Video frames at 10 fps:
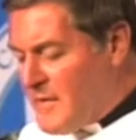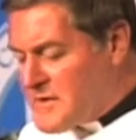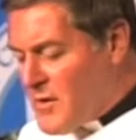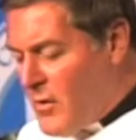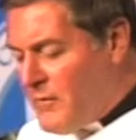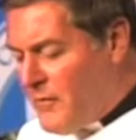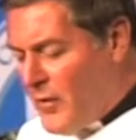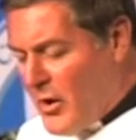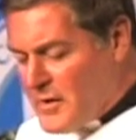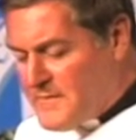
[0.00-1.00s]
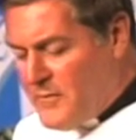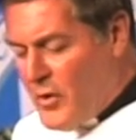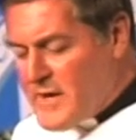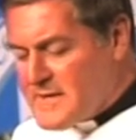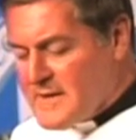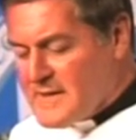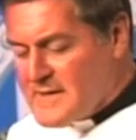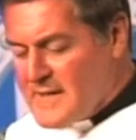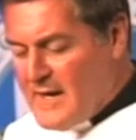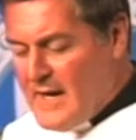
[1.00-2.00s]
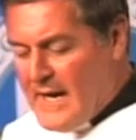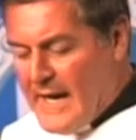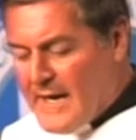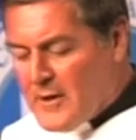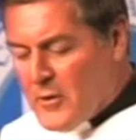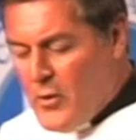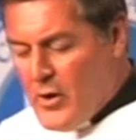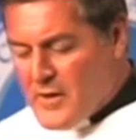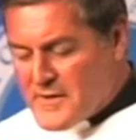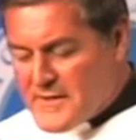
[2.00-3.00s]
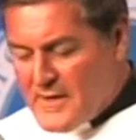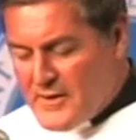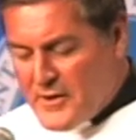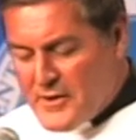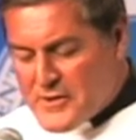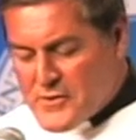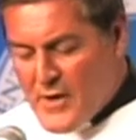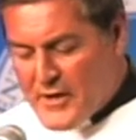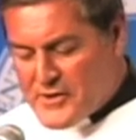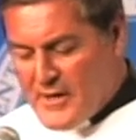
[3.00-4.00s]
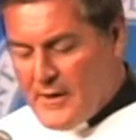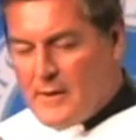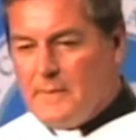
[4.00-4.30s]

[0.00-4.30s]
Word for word: its own false voices and lures to destruction.